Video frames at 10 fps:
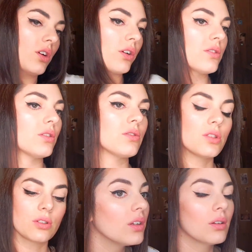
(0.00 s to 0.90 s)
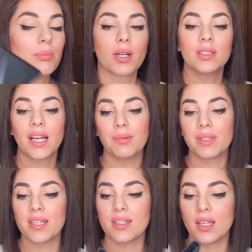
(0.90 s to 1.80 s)
horizontal, but I'm
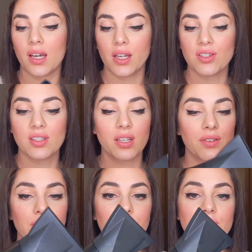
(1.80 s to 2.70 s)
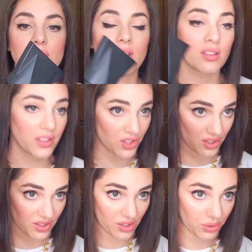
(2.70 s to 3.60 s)
lazy. I just leave it vertical and
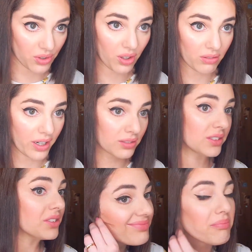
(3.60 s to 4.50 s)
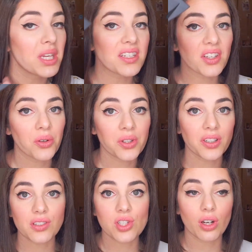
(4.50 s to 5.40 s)
just do an all-round
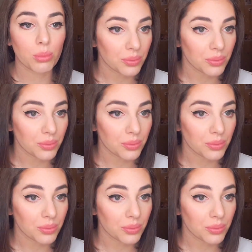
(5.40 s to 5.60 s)
mediocre job.